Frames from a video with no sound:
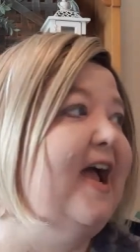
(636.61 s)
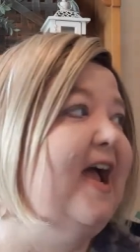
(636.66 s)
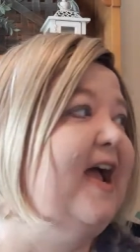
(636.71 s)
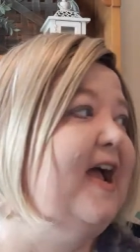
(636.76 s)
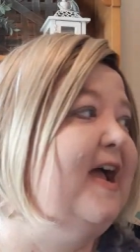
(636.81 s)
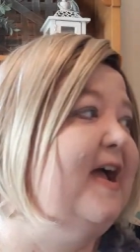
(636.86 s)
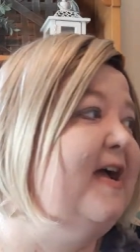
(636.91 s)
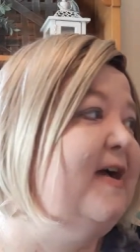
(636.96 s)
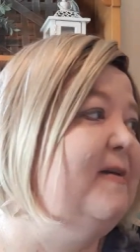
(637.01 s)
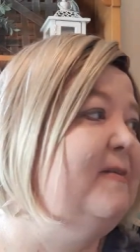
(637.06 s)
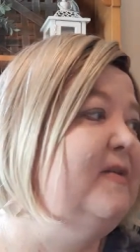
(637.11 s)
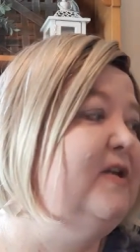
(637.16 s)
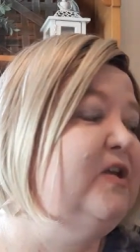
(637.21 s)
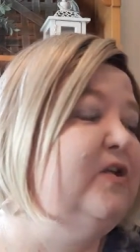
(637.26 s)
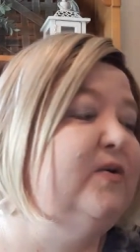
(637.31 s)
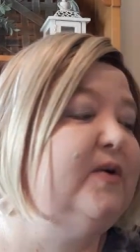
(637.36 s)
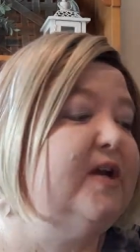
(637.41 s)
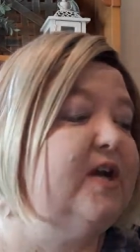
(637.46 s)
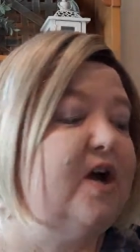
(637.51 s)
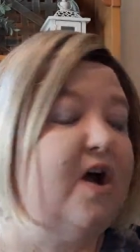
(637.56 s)
um,
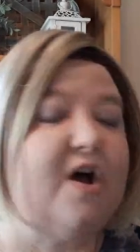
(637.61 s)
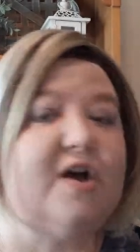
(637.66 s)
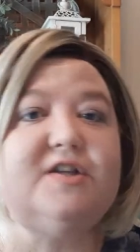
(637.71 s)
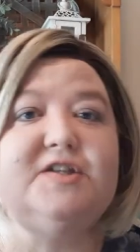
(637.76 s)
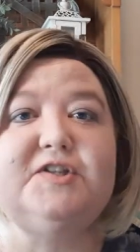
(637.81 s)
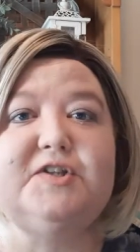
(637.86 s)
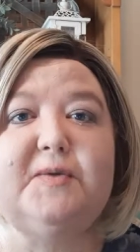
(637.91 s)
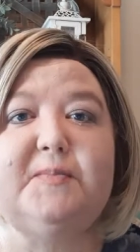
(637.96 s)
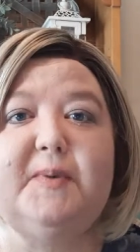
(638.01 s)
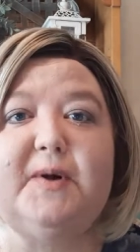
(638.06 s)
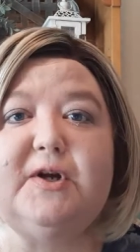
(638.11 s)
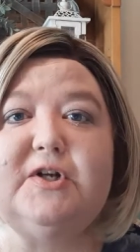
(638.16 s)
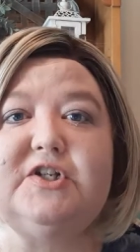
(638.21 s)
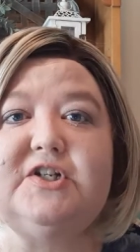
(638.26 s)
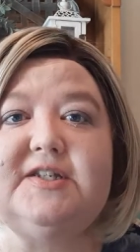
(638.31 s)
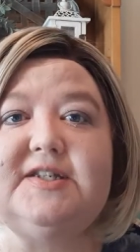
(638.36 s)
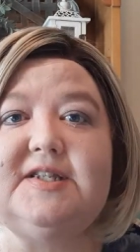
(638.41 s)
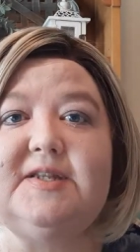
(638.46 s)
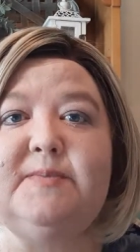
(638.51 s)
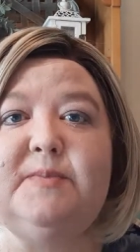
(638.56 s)
you can also
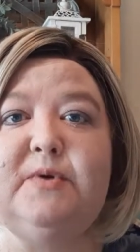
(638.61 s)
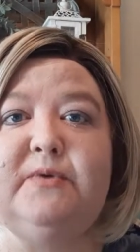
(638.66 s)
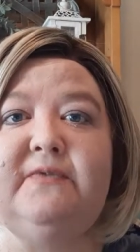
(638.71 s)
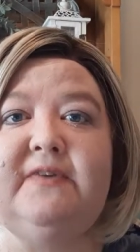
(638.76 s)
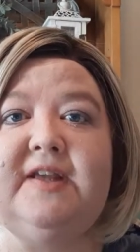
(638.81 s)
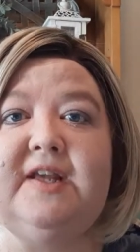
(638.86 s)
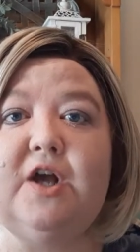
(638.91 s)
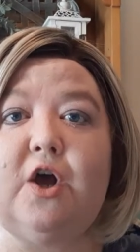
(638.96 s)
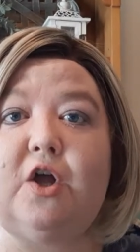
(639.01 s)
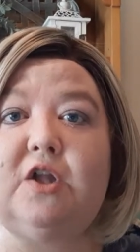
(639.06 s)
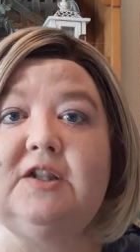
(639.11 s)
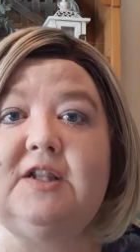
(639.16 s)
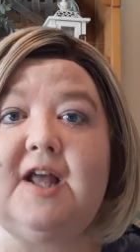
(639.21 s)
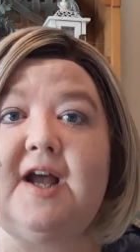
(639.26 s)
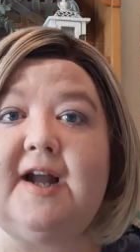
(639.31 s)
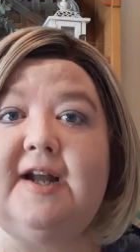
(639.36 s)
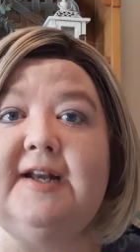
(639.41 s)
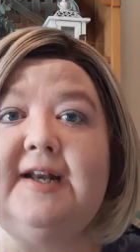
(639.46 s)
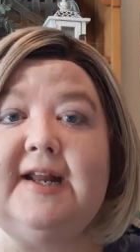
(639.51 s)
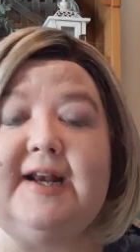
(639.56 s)
purchase the movie
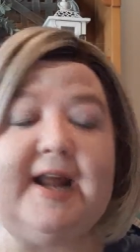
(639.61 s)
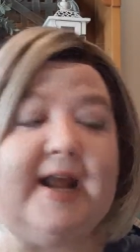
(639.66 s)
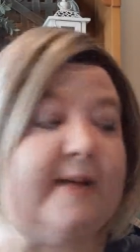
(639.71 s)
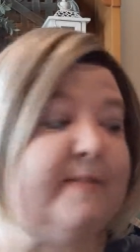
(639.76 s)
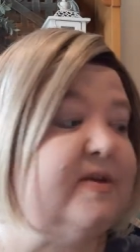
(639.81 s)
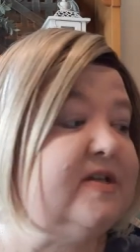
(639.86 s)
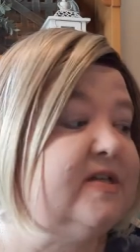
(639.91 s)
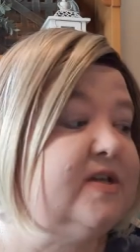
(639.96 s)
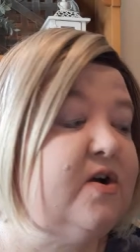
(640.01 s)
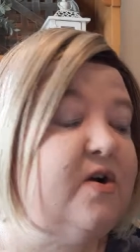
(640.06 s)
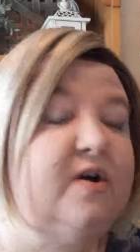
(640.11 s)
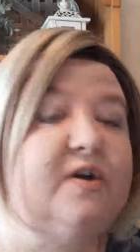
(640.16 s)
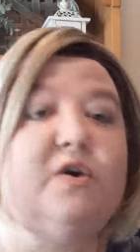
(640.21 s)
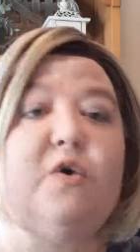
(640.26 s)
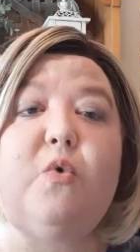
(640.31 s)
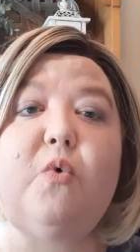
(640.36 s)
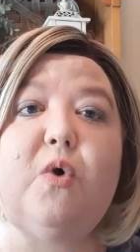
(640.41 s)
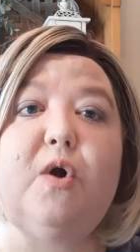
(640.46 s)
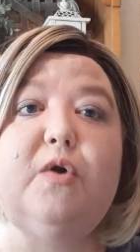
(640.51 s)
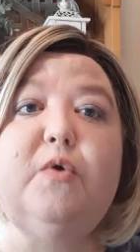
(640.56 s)
online at Amazon
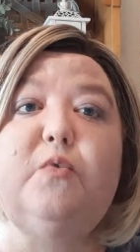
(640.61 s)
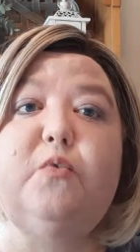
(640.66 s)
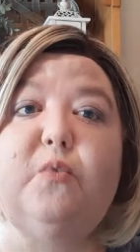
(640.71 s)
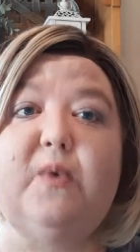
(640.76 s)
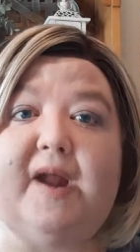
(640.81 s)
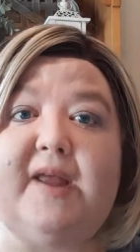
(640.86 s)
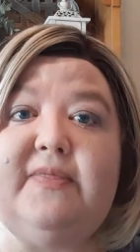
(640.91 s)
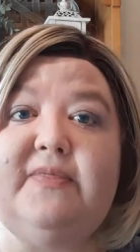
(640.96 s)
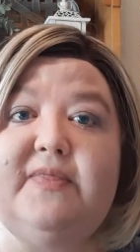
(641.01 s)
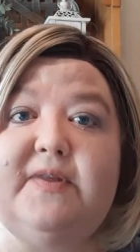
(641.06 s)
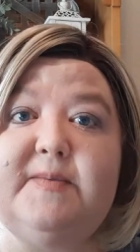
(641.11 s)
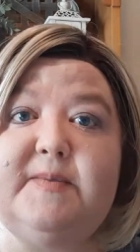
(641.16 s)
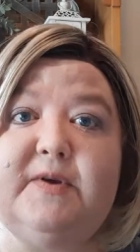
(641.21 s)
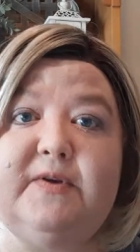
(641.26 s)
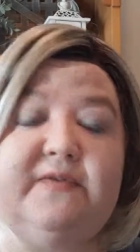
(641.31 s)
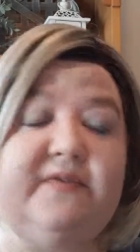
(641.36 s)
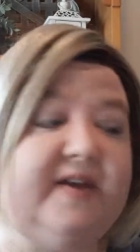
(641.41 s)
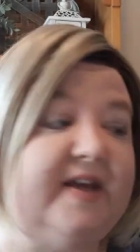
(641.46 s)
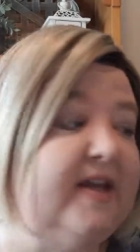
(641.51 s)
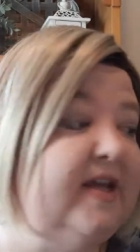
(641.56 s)
or rent the
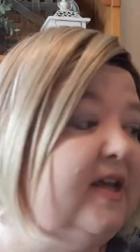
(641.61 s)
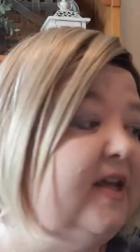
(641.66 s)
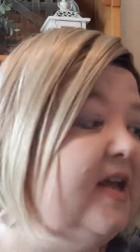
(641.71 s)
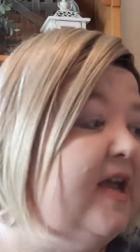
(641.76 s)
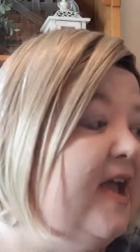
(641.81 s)
movie,